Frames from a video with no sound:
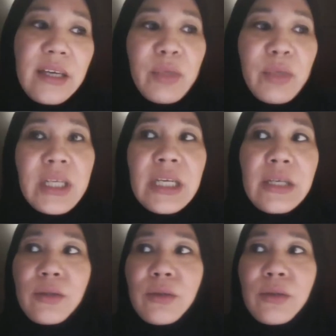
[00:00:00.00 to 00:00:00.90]
we
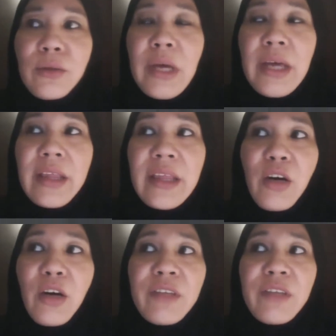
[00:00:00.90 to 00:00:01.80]
need to
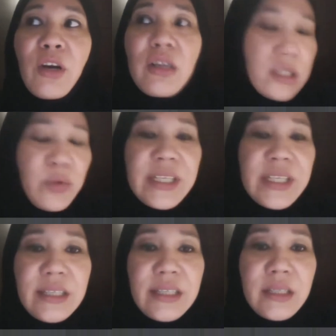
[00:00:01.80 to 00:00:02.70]
think of the
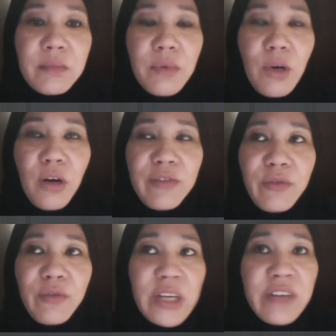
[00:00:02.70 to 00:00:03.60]
consequences of
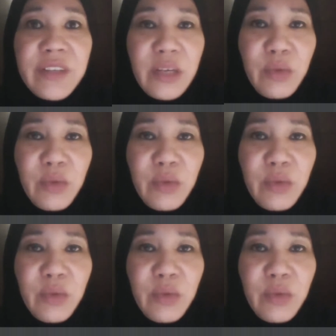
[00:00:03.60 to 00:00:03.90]
whatever that